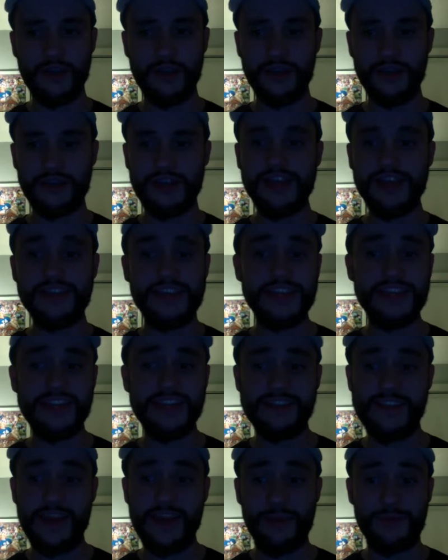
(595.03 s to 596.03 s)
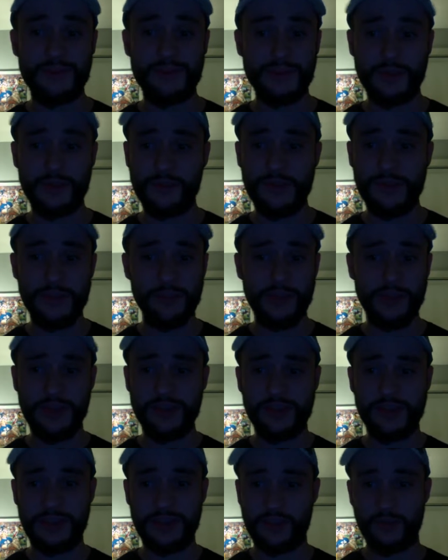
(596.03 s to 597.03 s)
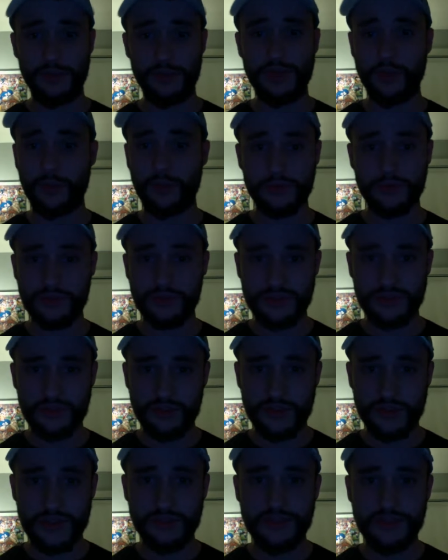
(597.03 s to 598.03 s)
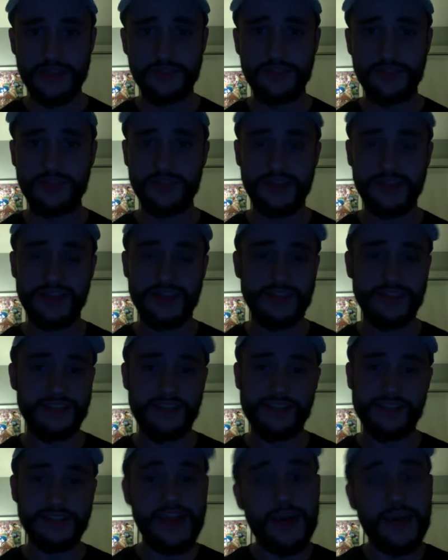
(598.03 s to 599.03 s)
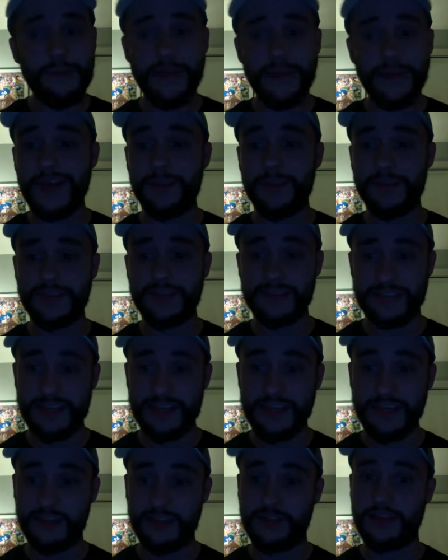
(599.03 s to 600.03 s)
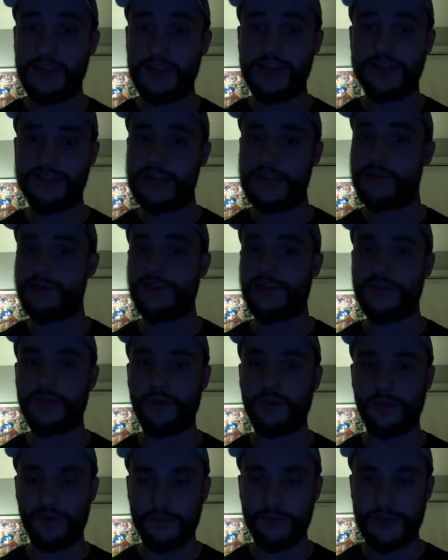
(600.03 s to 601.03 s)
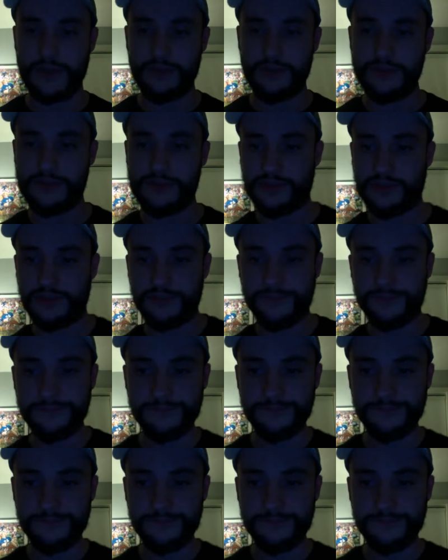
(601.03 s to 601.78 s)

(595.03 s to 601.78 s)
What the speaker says: they need depth. So if they bring in like 3 corners in this draft, even like it's not bad because they need a lot of depth at the cornerback position.